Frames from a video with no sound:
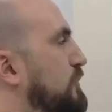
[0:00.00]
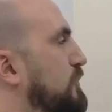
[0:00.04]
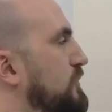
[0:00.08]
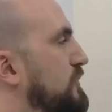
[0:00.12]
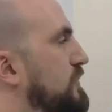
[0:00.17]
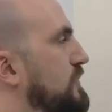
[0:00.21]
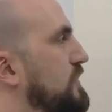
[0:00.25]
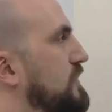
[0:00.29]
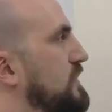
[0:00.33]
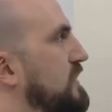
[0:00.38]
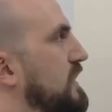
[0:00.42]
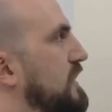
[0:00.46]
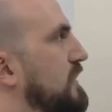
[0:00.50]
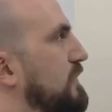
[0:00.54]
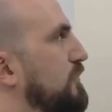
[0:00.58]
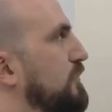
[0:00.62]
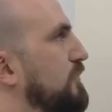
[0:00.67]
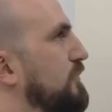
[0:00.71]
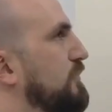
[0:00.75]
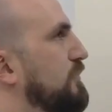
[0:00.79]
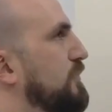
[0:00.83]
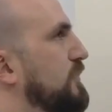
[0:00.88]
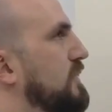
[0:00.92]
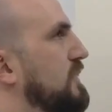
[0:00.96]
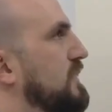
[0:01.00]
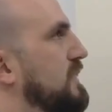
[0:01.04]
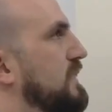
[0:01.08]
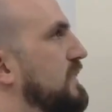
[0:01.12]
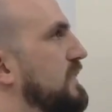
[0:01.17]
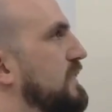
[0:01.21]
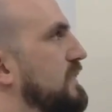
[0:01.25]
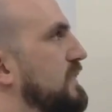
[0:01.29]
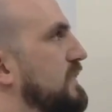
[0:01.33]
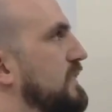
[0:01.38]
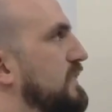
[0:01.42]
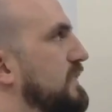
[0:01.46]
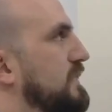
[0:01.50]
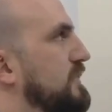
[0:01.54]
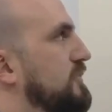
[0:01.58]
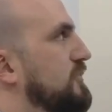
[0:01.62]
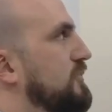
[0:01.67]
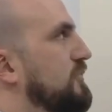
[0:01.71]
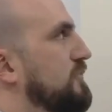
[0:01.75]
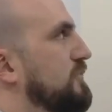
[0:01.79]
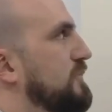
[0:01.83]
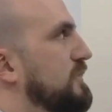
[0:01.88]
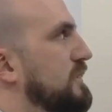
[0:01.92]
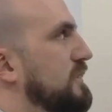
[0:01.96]
Would you say really the
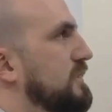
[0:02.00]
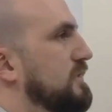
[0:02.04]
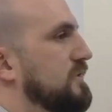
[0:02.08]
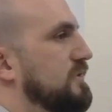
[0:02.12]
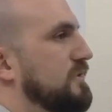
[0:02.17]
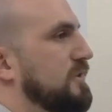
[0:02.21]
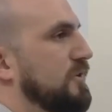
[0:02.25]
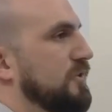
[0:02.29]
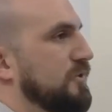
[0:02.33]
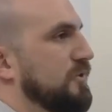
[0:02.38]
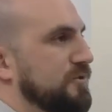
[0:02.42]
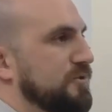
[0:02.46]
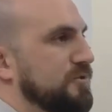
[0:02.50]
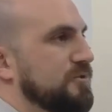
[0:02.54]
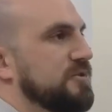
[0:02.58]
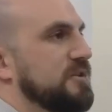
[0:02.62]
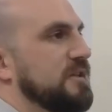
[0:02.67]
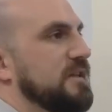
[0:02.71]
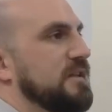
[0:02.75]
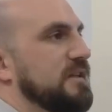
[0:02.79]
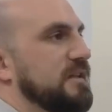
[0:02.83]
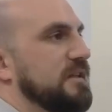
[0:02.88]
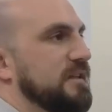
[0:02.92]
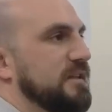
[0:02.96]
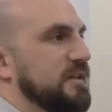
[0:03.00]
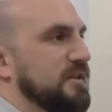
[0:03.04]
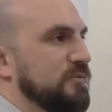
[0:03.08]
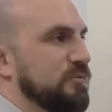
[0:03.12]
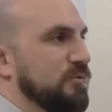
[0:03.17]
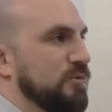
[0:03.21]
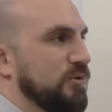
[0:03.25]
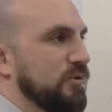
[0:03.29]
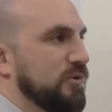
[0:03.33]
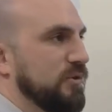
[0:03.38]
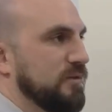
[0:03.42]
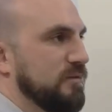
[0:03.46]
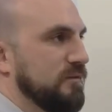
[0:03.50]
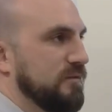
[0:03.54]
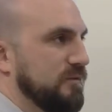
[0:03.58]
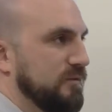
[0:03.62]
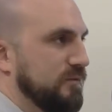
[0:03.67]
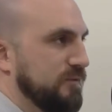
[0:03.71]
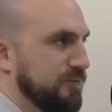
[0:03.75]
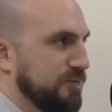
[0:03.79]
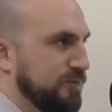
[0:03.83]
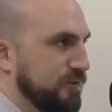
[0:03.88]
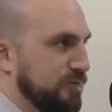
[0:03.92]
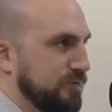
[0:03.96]
issue is our understanding of the word
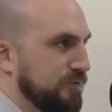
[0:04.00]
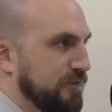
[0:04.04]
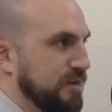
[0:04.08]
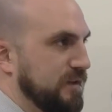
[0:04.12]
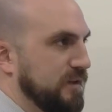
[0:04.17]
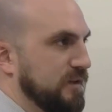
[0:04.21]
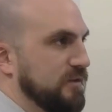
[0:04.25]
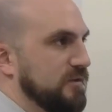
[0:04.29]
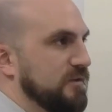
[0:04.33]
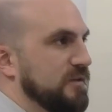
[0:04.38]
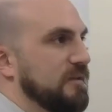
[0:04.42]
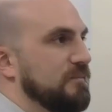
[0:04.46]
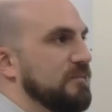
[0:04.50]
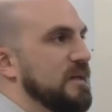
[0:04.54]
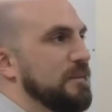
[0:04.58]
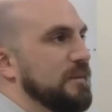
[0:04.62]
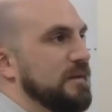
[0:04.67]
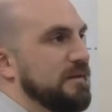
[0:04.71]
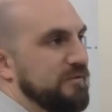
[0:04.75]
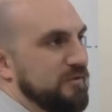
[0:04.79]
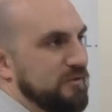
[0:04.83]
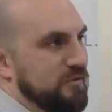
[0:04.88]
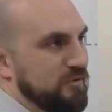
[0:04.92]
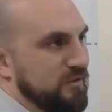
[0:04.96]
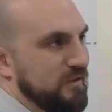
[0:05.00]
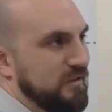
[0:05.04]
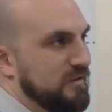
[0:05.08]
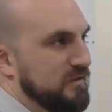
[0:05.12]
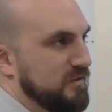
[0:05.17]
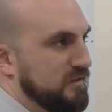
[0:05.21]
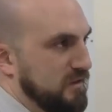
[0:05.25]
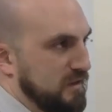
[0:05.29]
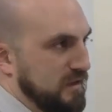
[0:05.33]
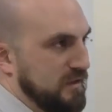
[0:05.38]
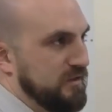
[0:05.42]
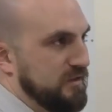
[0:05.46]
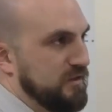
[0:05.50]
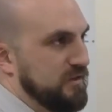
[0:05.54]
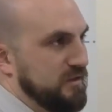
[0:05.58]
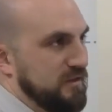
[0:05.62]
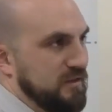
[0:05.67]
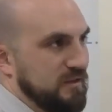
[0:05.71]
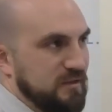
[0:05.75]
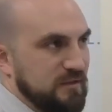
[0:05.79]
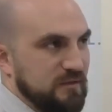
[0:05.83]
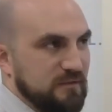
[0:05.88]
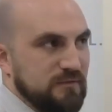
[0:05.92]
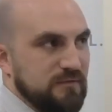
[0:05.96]
fulfill and yes. maybe even
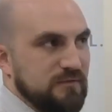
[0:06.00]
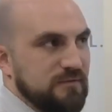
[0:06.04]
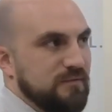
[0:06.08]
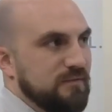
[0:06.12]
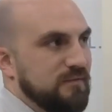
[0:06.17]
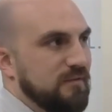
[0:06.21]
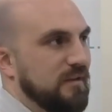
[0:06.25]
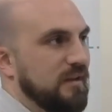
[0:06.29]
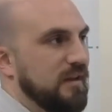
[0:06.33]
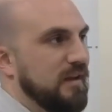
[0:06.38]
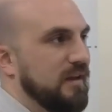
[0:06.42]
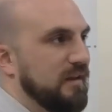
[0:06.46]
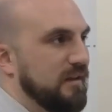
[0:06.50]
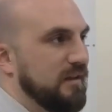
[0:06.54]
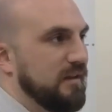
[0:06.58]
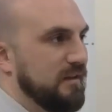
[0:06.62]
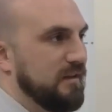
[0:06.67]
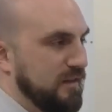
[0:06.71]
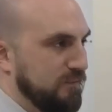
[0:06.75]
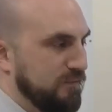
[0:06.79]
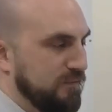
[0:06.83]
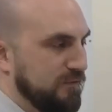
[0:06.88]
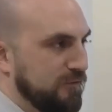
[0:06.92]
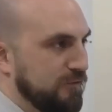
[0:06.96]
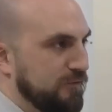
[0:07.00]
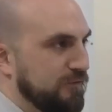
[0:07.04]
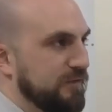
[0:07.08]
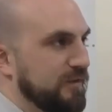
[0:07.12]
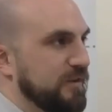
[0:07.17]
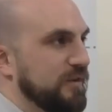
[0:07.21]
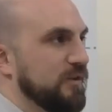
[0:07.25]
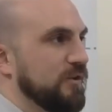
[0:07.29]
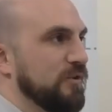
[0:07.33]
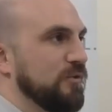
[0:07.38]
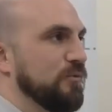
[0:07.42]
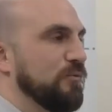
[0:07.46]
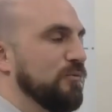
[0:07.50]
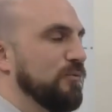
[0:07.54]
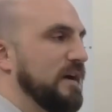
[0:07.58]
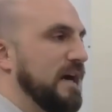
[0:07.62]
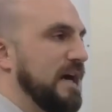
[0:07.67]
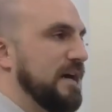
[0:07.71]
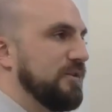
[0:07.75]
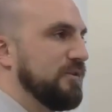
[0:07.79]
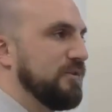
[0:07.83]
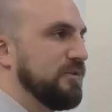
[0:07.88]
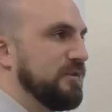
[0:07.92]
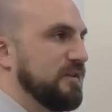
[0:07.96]
translation of yes fulfill
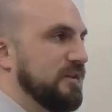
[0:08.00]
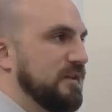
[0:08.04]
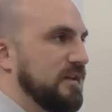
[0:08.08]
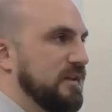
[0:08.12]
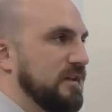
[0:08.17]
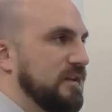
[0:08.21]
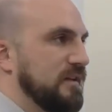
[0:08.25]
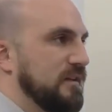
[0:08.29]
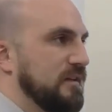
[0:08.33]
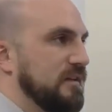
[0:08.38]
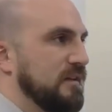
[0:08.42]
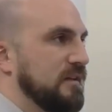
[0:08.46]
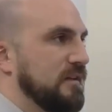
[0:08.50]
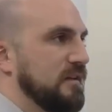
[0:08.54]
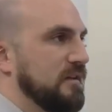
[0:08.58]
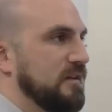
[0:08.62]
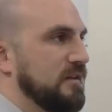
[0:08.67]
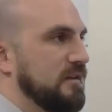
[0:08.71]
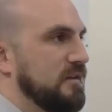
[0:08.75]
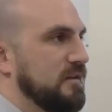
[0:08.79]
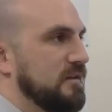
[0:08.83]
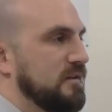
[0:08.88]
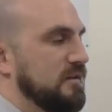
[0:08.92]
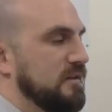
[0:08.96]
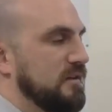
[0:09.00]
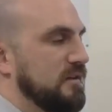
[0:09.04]
rather than yeah.